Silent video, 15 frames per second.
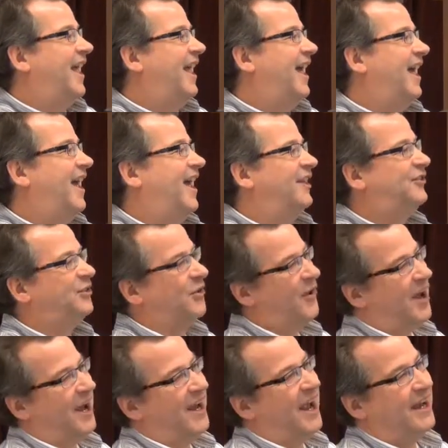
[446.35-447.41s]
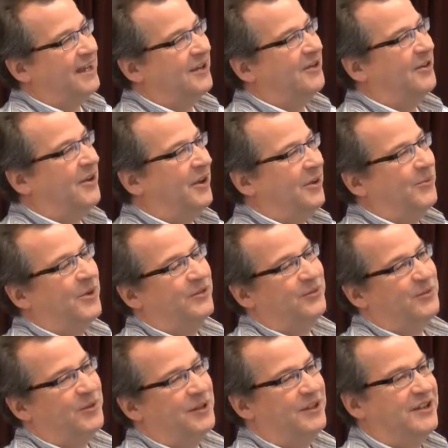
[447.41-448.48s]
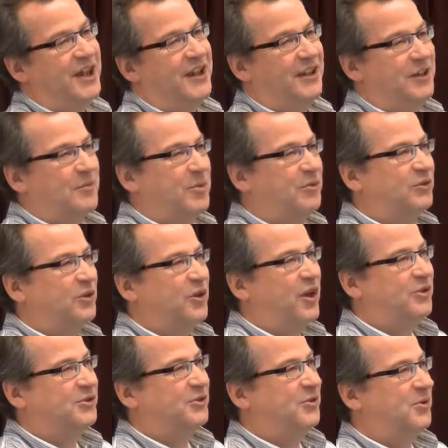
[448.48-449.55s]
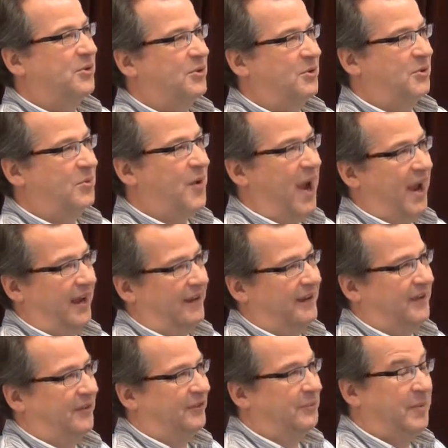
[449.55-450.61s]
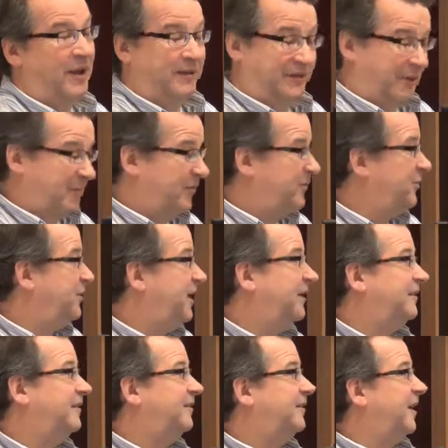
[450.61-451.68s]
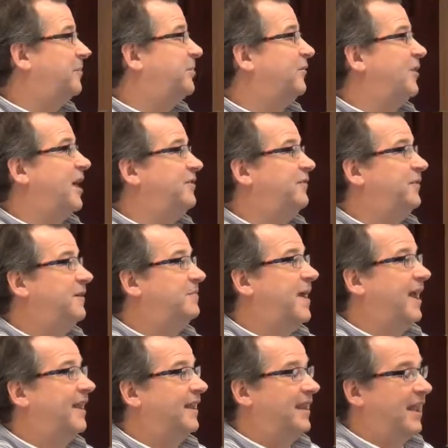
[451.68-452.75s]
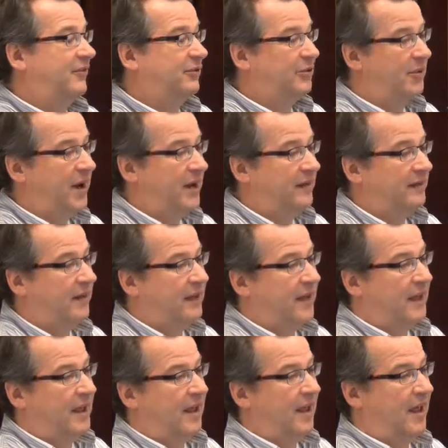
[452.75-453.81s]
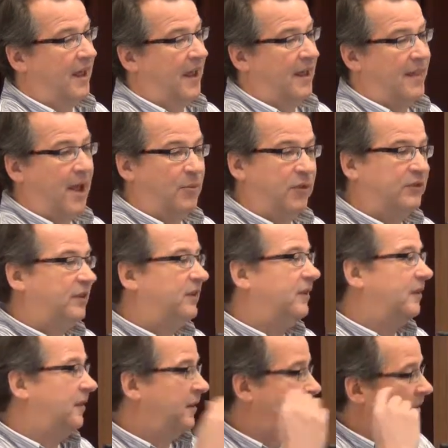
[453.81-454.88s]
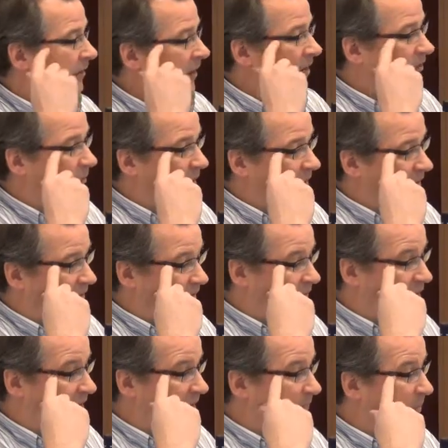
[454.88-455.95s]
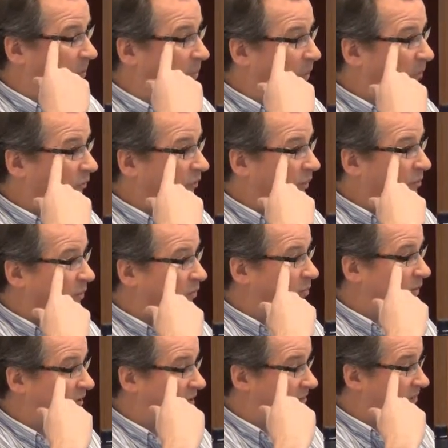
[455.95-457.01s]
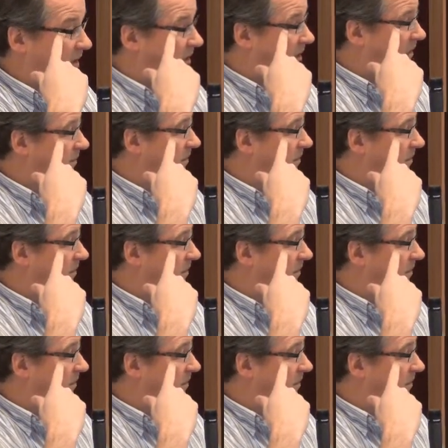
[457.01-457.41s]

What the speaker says: And so it wasn't really done in the most logical way. But some of you did provide feedback, and that's great. And that was integrated into the final proposal, which we submitted